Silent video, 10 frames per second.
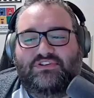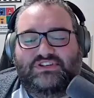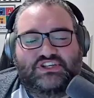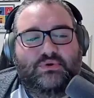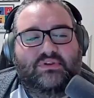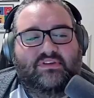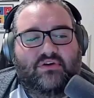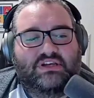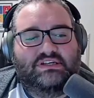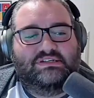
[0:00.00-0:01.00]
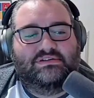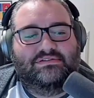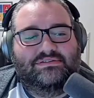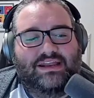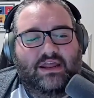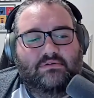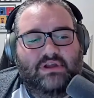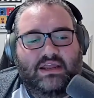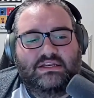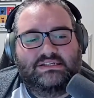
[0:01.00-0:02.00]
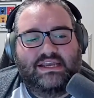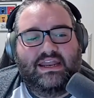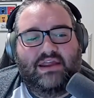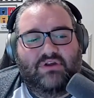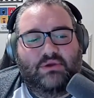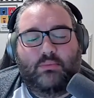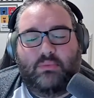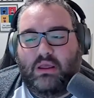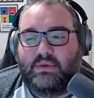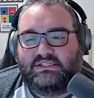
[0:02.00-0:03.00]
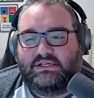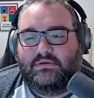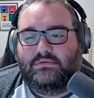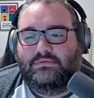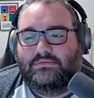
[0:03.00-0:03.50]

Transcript: versus you and Darius, in a TNA ring would be amazing.